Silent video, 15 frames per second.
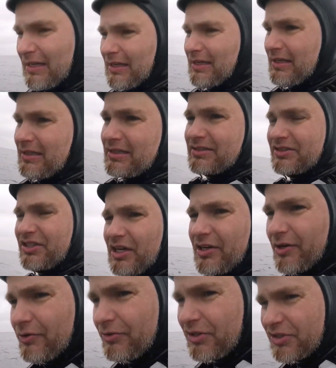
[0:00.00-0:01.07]
Let's check
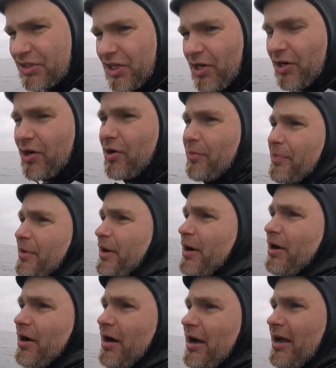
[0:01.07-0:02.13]
out the Jericho
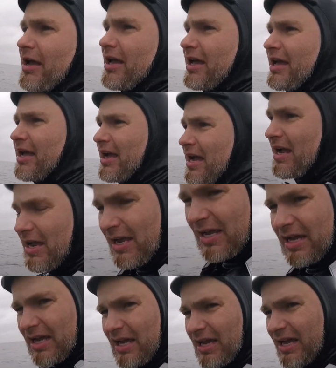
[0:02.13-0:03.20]
Pier.
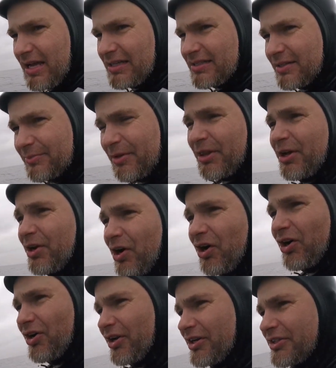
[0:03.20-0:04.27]
Some of the
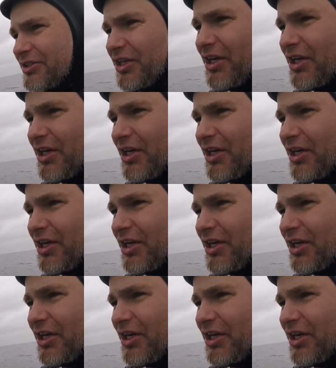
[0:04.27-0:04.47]
carnage.